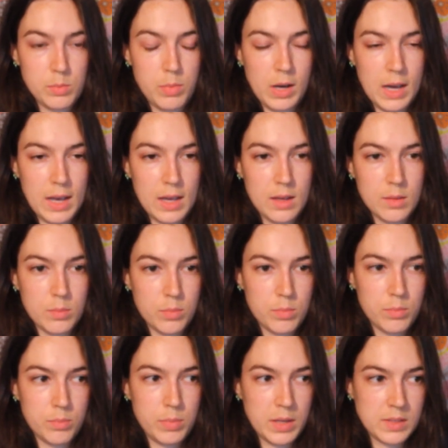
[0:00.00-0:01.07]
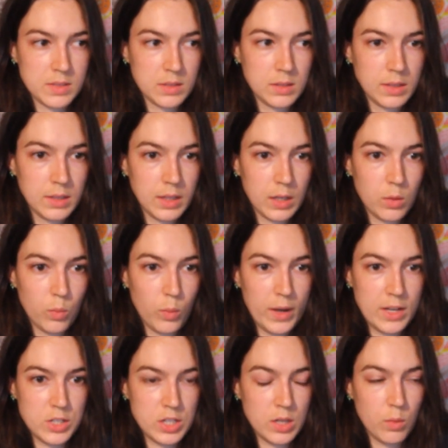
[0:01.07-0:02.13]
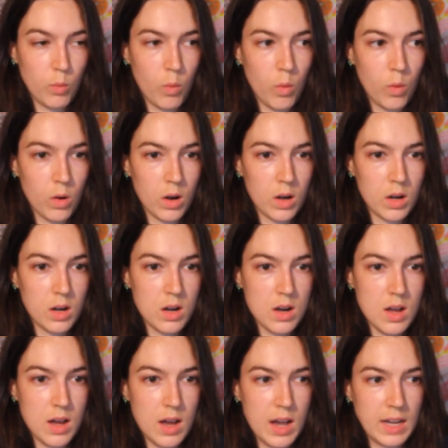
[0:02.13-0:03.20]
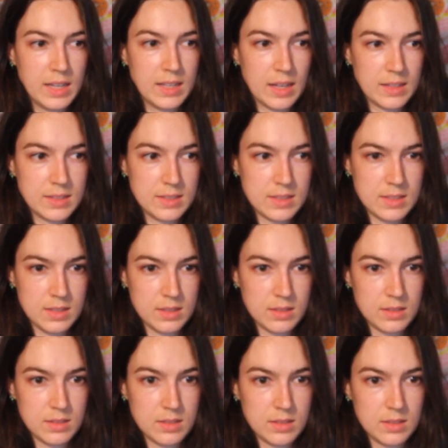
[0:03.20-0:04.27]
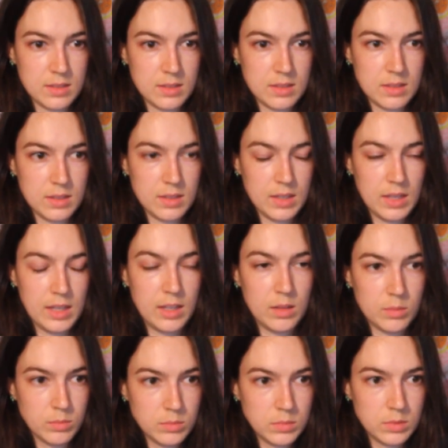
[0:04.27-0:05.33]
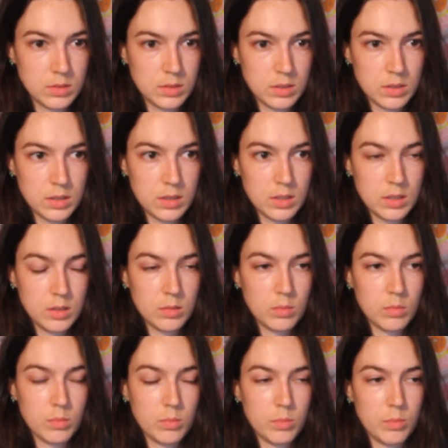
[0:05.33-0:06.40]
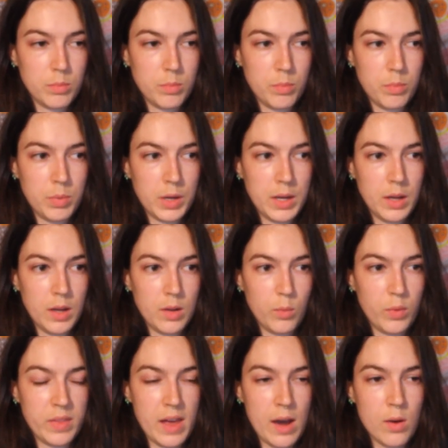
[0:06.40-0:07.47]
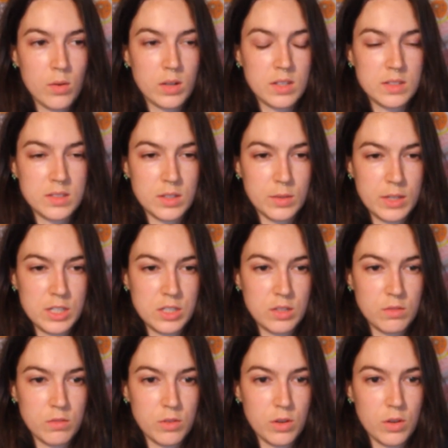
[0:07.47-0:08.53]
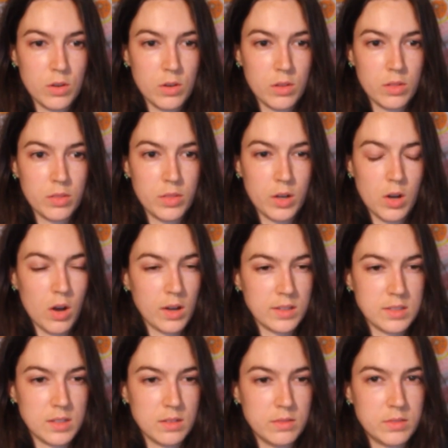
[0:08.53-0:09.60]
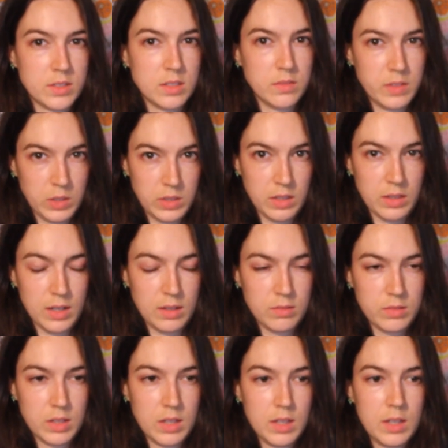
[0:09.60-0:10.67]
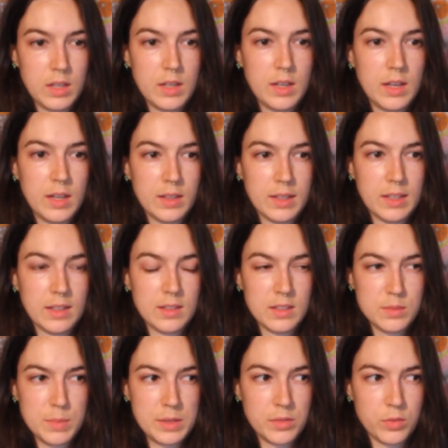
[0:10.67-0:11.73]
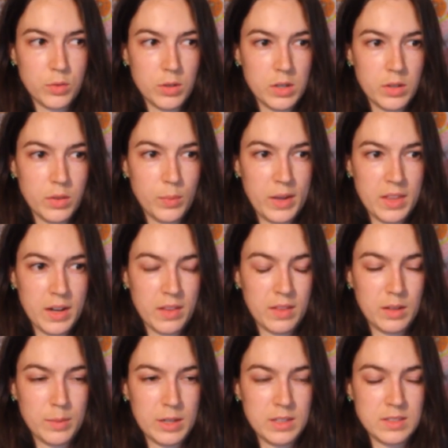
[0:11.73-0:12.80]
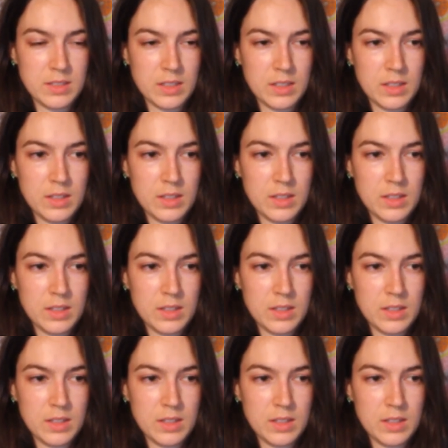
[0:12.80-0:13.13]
by basically like waging war against him, but without consideration for the cost of civilian life. And like in this metaphor, the way that I think about it is like,